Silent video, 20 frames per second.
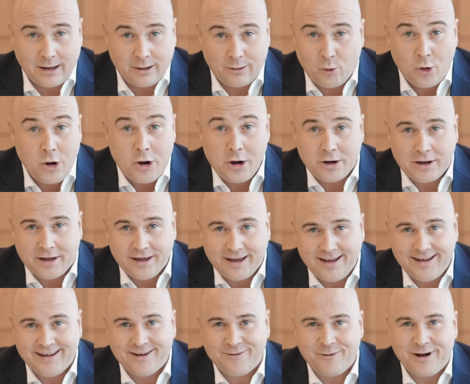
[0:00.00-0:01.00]

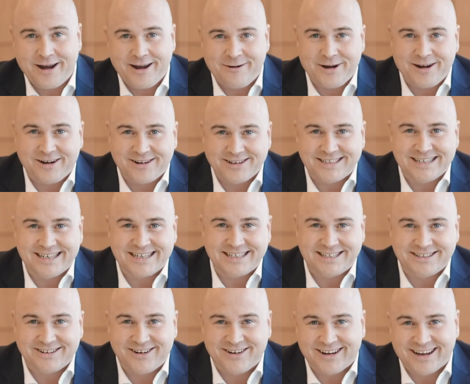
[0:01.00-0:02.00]
working where we are
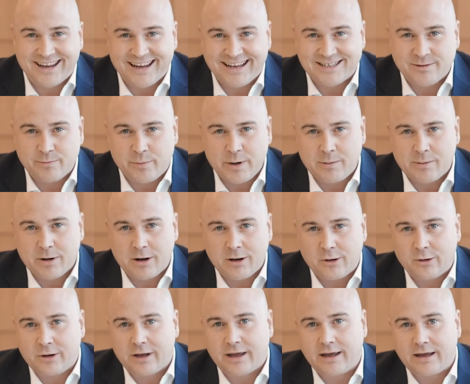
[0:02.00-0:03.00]
teaching our kids and people are
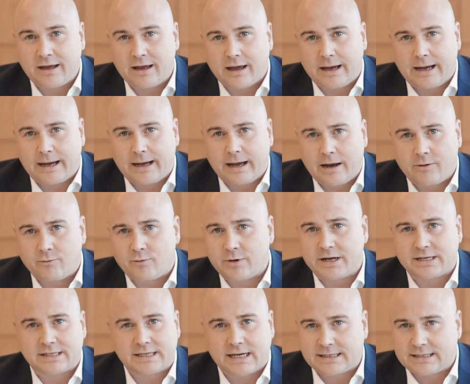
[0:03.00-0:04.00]
looking uh, and
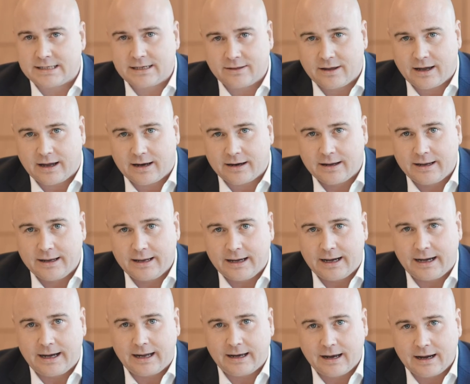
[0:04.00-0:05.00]
reassessing that
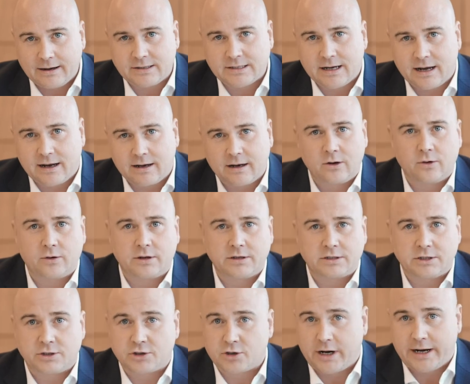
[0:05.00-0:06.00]
uh, lifestyle and looking
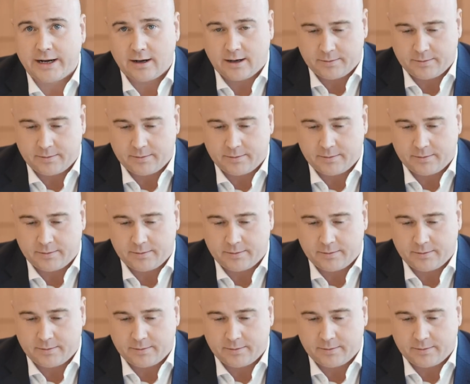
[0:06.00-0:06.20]
to trade